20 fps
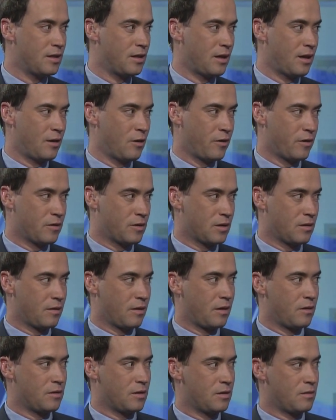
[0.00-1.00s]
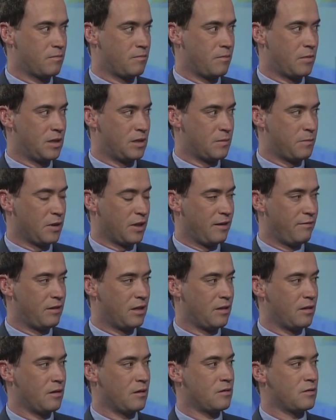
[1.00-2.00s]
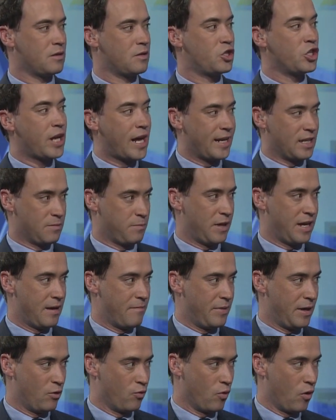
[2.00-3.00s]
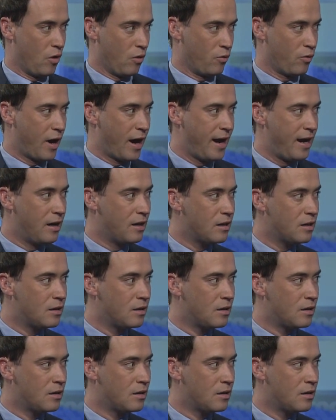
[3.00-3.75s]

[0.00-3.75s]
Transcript: I know it's believed that genetics play a big role, right?